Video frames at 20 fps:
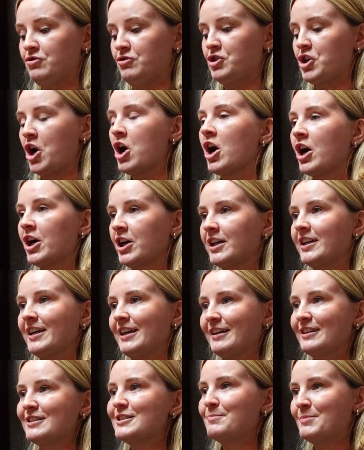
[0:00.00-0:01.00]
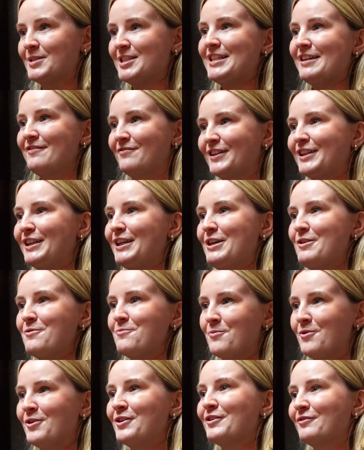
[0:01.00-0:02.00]
targeting specifically
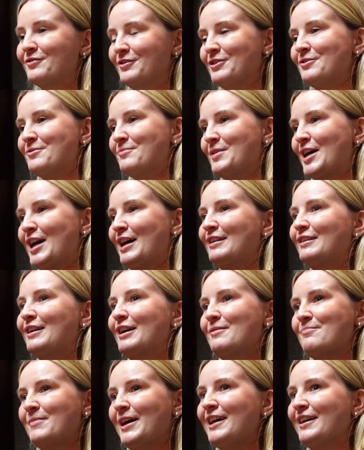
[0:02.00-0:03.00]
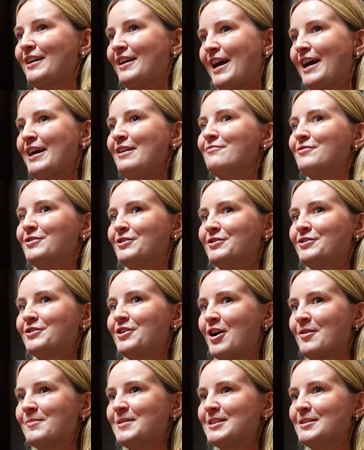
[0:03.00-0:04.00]
one of them and, like, making hateful
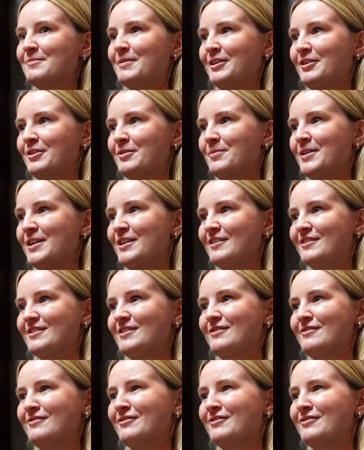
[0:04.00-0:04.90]
comments about their appearance?